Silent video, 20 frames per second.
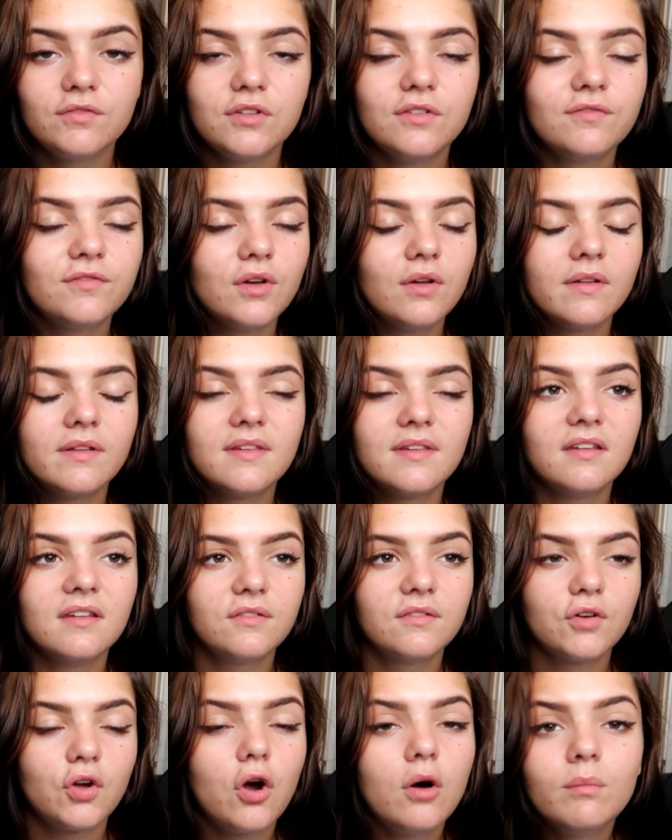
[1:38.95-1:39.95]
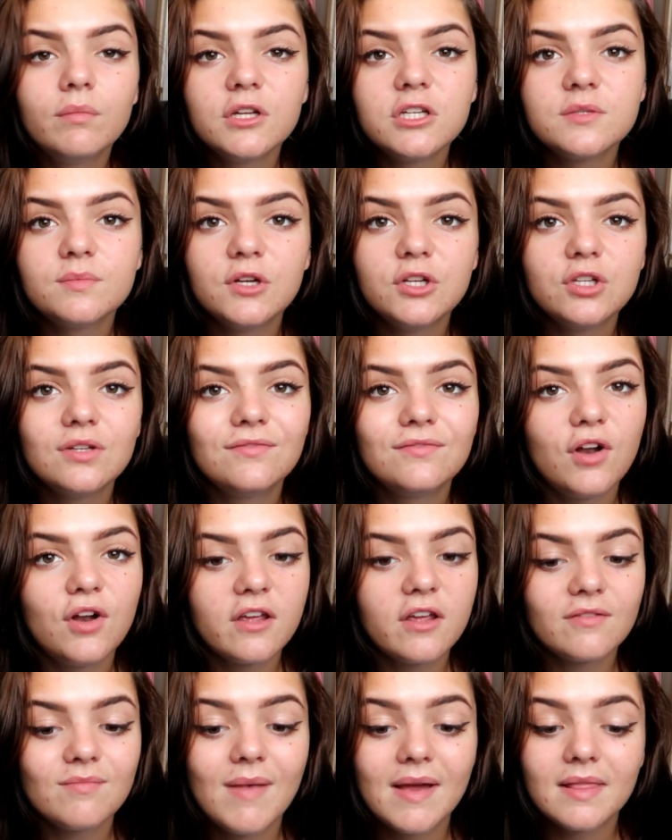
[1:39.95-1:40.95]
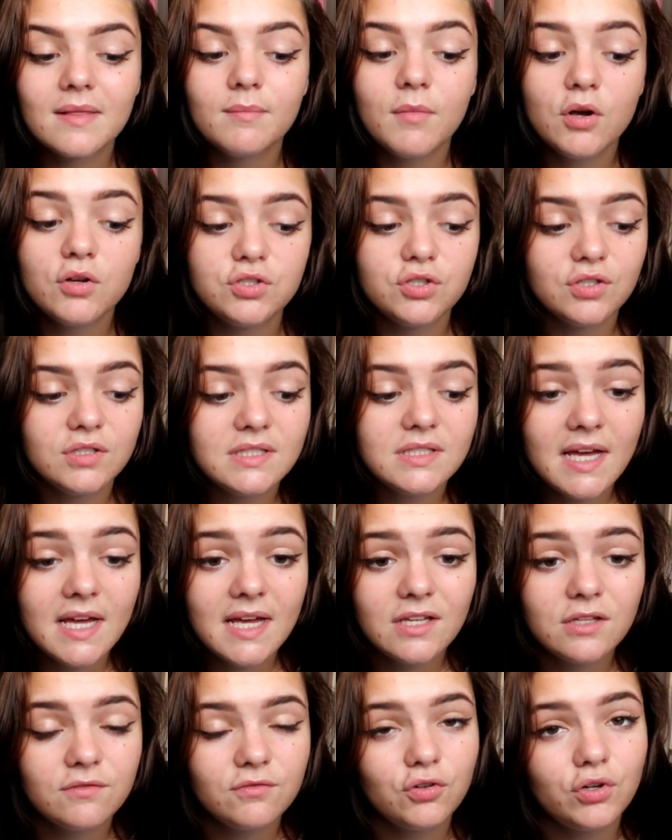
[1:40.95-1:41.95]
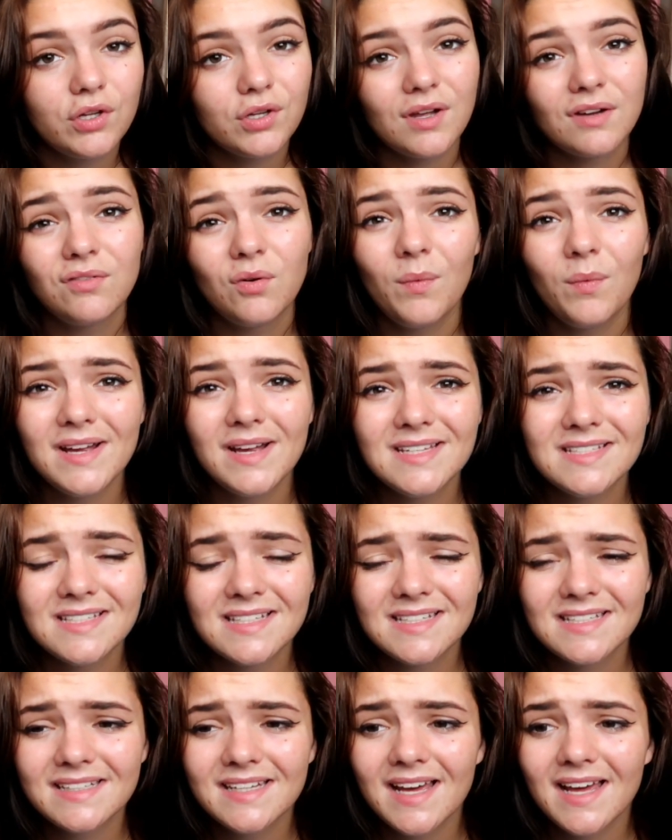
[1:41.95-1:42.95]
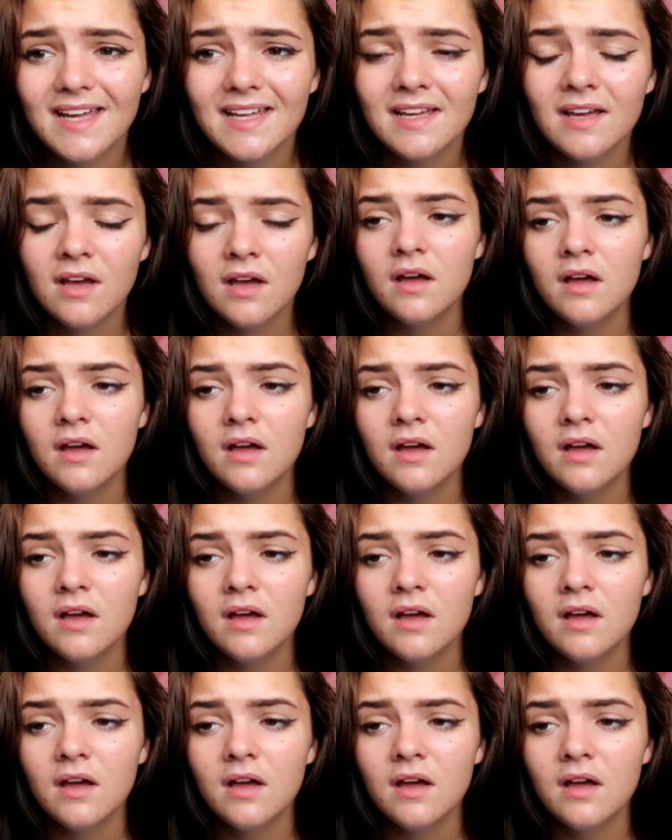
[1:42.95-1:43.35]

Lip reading: you feel a sense of accomplishment, you feel like you've made the most of your day, you feel like you haven't wasted a day.